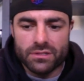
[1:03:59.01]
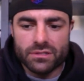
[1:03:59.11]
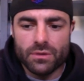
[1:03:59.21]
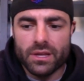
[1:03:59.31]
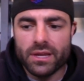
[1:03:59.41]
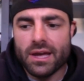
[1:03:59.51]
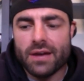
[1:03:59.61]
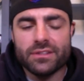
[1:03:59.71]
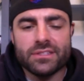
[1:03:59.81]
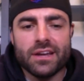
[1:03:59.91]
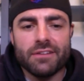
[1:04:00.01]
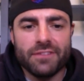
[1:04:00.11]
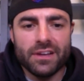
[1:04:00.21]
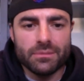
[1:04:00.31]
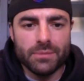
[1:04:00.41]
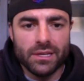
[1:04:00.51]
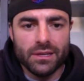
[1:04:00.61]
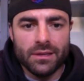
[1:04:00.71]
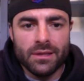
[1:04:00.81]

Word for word: So like, how does that affect me?